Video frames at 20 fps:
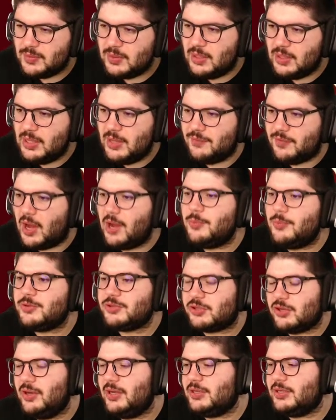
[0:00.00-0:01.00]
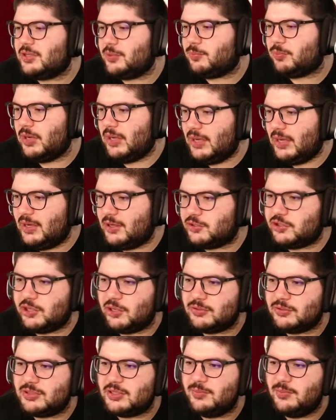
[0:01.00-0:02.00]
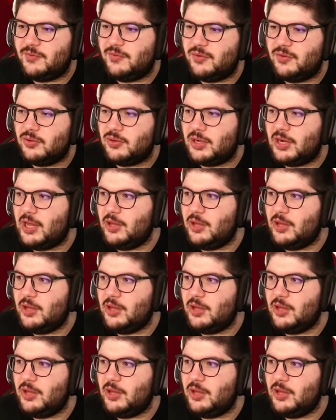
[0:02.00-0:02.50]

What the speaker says: If I was going to bring in a Chelsea midfielder,